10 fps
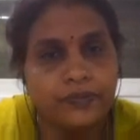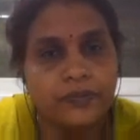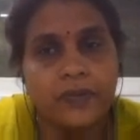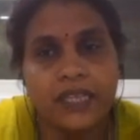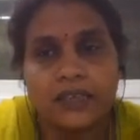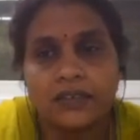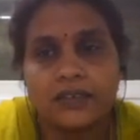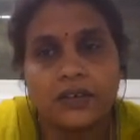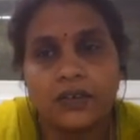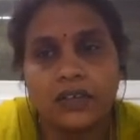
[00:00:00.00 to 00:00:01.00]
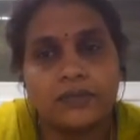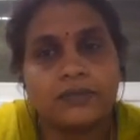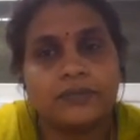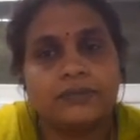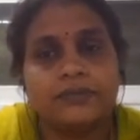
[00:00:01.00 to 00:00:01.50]
methods. Okay,
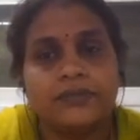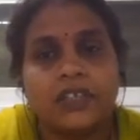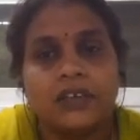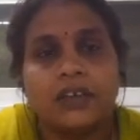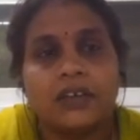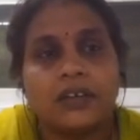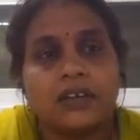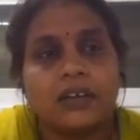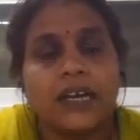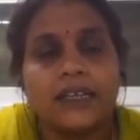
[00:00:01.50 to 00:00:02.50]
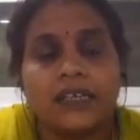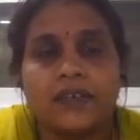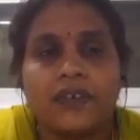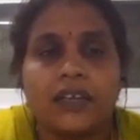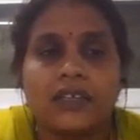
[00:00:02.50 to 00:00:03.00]

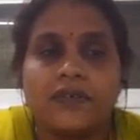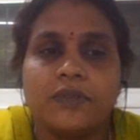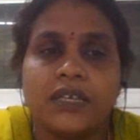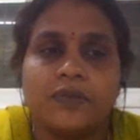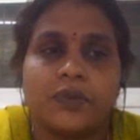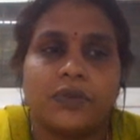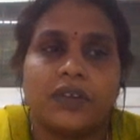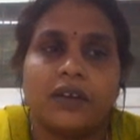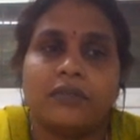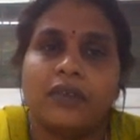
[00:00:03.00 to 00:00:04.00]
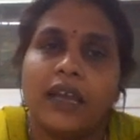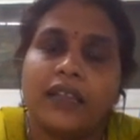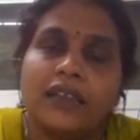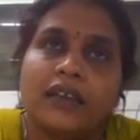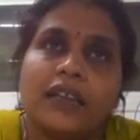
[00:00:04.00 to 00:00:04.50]
identifiers from this program.
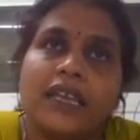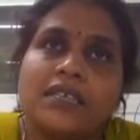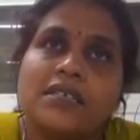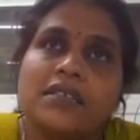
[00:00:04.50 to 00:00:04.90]
And the next